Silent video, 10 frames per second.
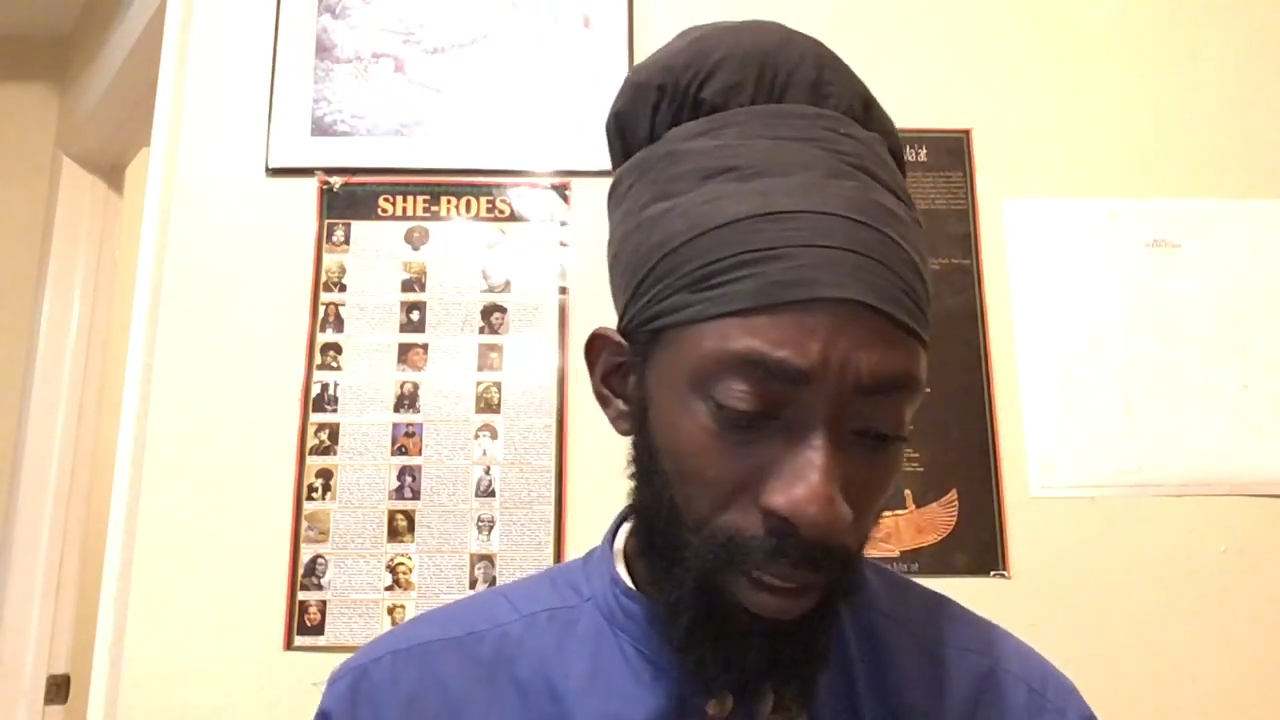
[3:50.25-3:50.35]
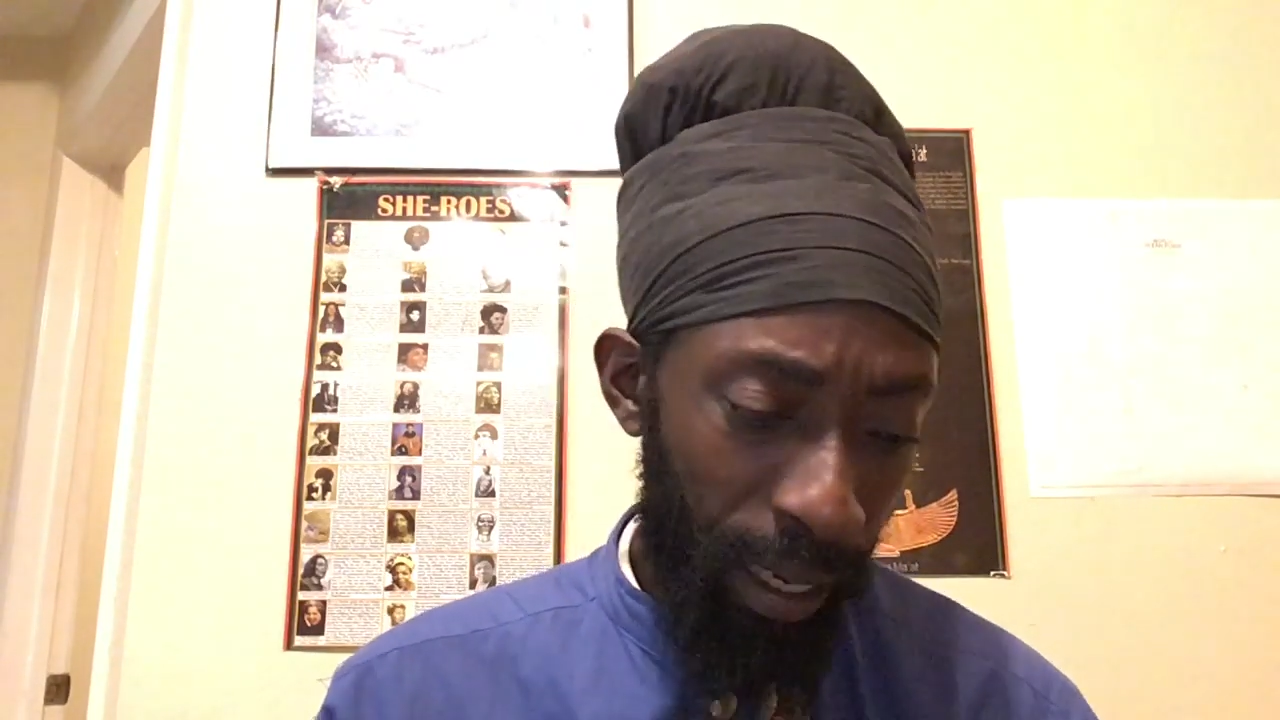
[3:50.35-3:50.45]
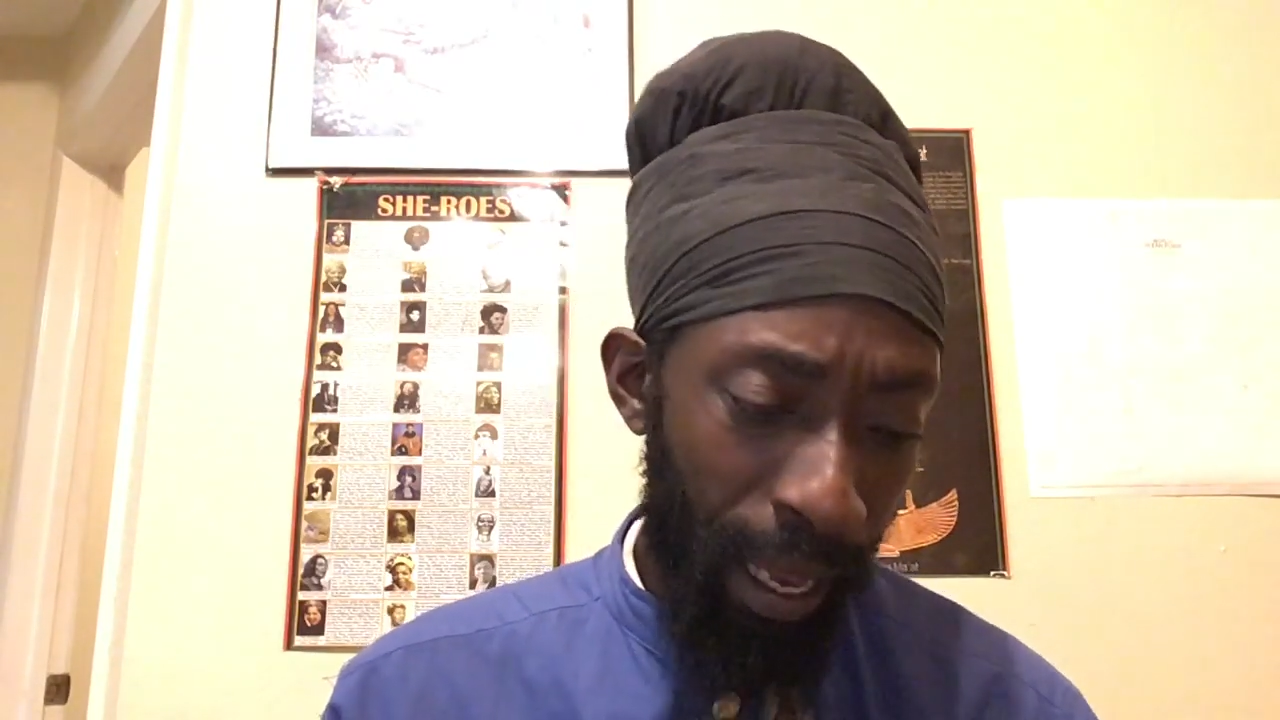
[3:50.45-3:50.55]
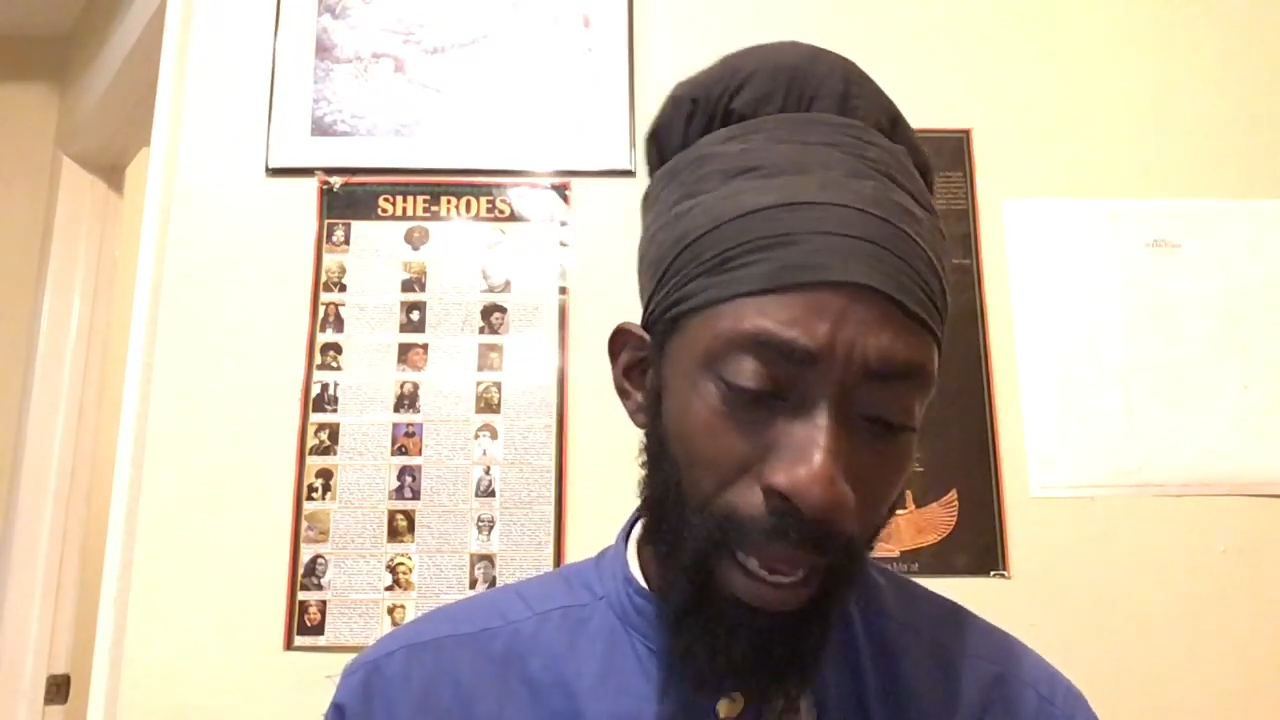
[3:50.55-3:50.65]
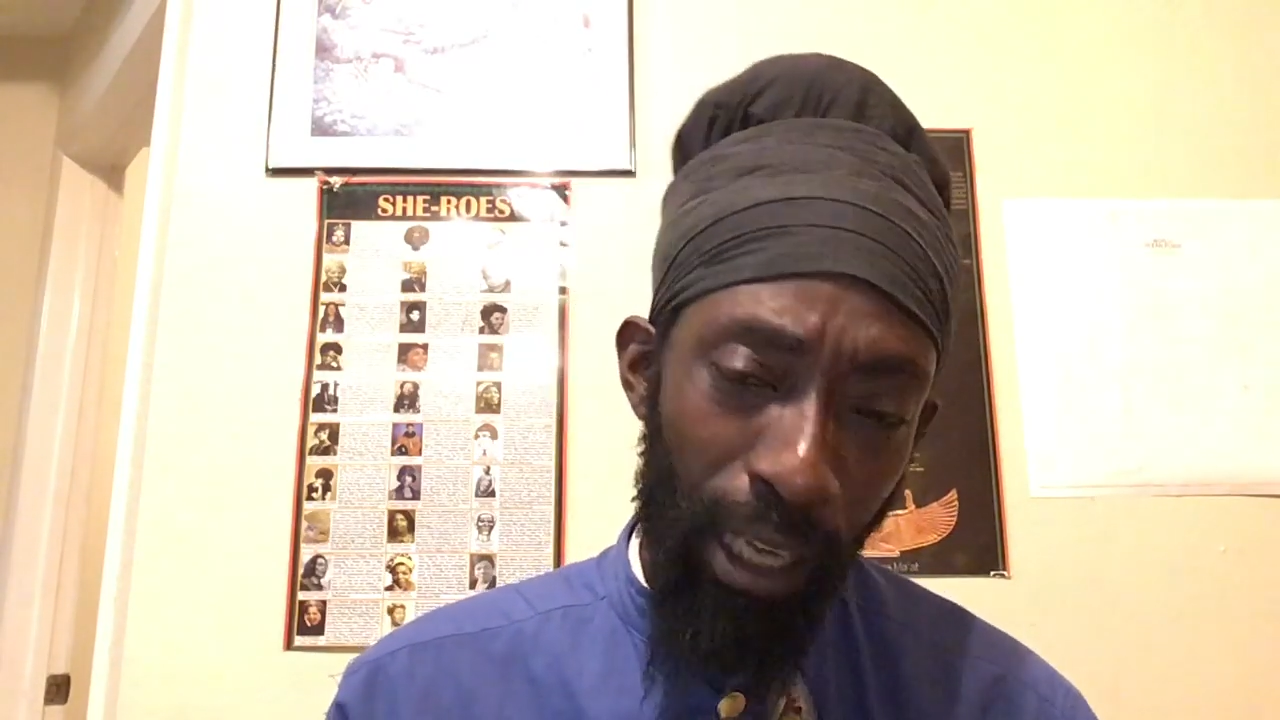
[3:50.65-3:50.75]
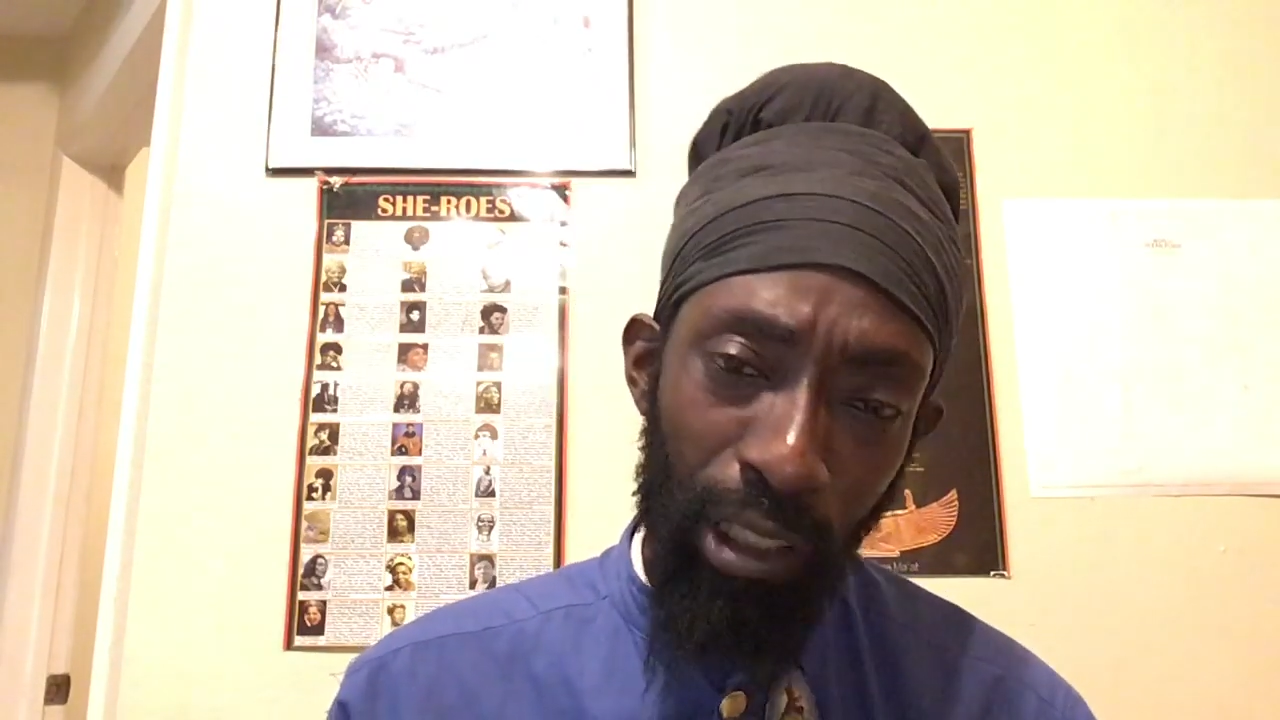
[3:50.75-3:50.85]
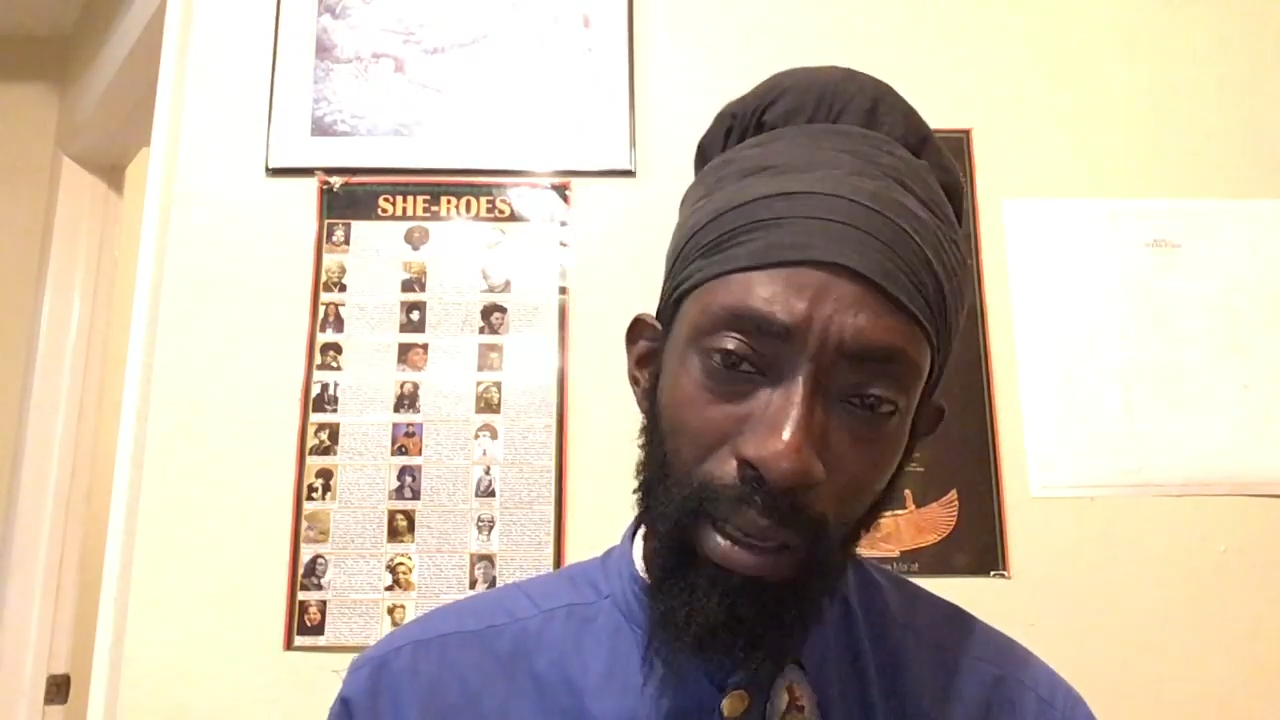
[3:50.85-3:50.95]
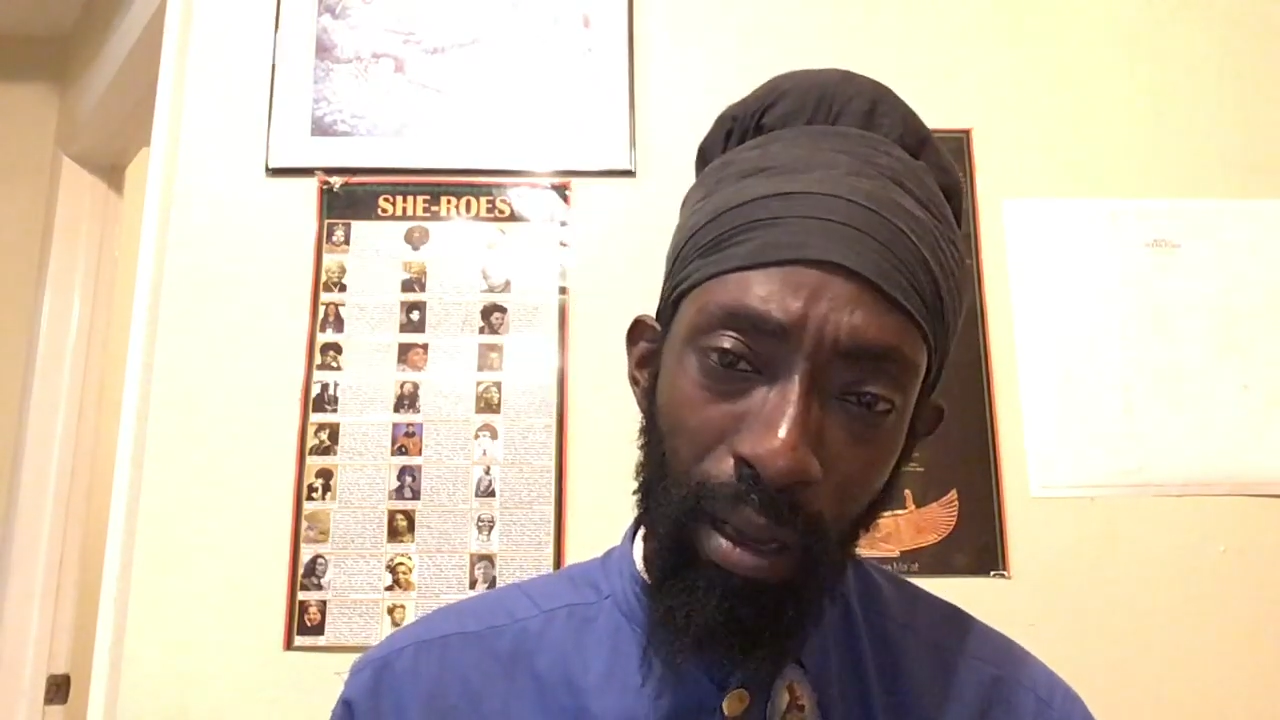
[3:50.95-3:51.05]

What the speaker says: large